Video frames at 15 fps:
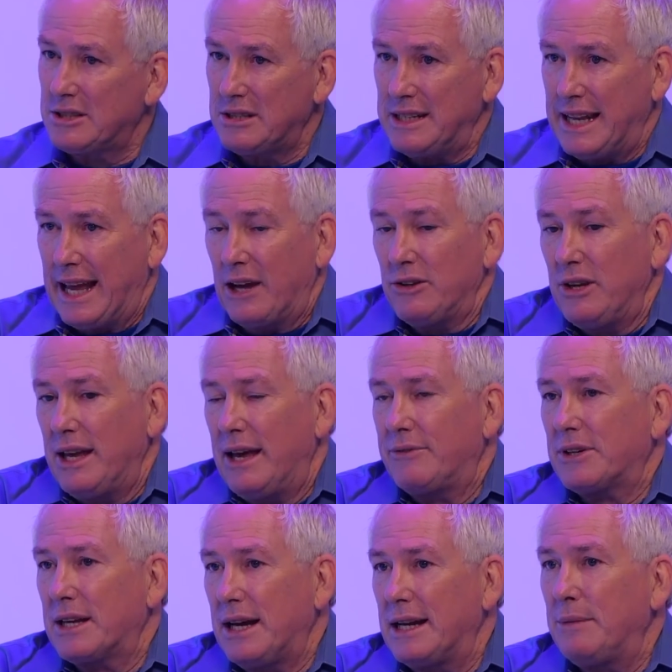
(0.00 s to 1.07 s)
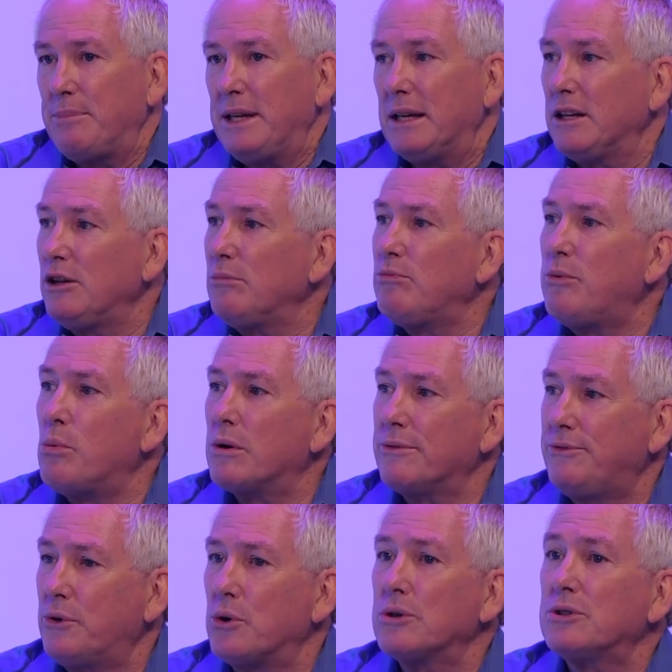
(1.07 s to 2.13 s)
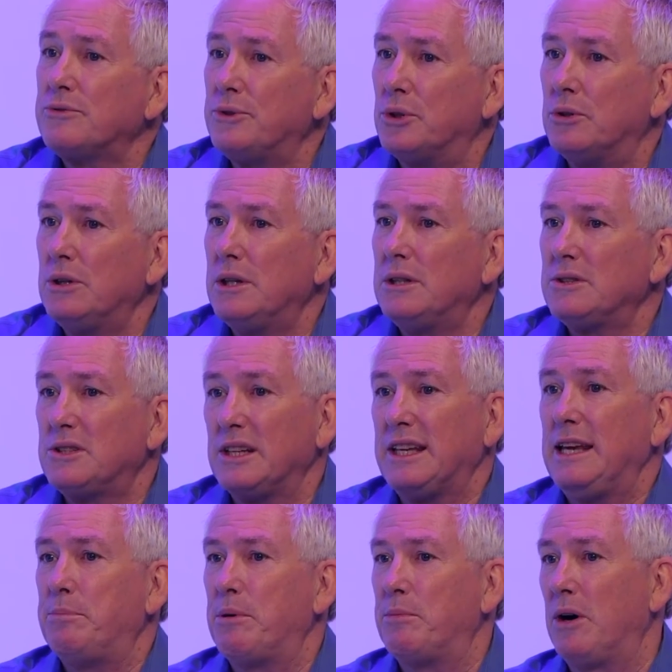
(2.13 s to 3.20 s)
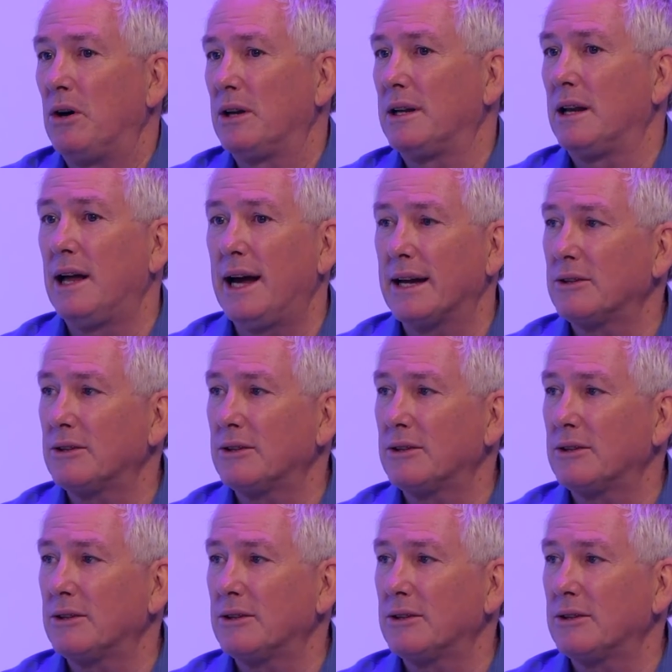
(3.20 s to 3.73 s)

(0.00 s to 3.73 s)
Now you have to kind of be a little more forceful to keep them all in line,